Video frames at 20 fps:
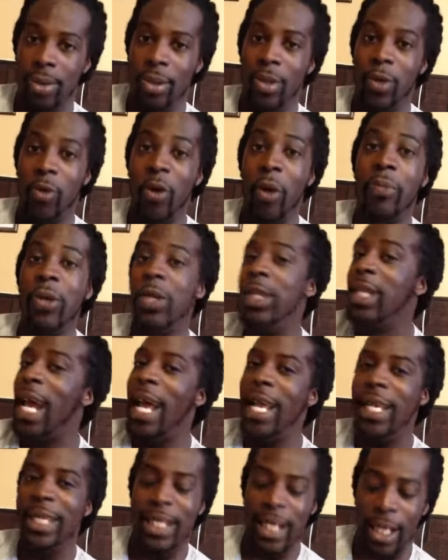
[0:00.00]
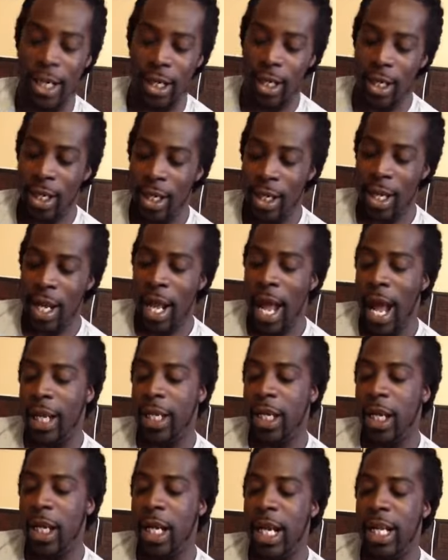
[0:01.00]
Representing. I tell
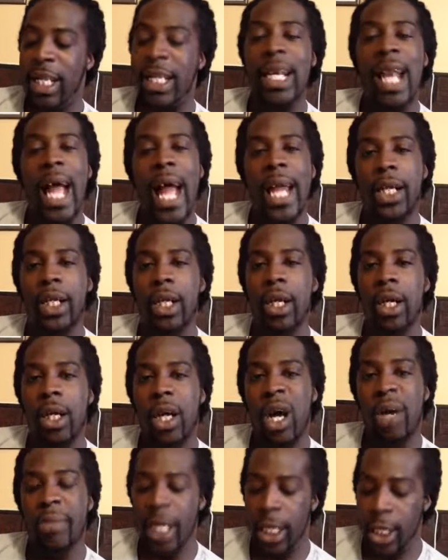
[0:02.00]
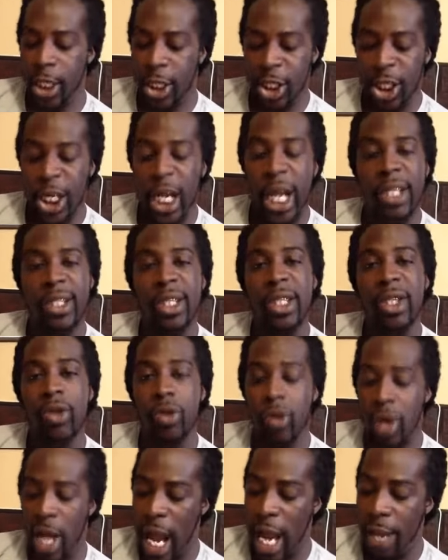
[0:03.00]
you this, like, comment, share,
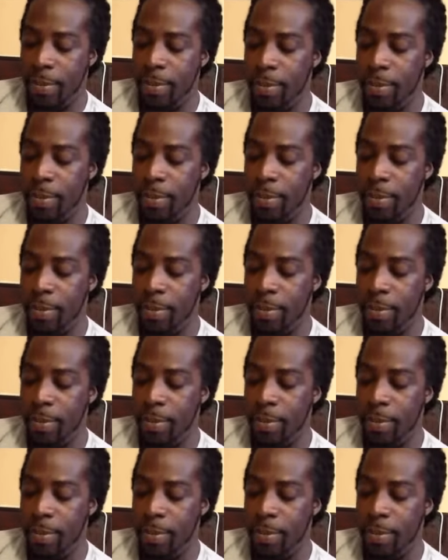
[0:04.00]
subscribe.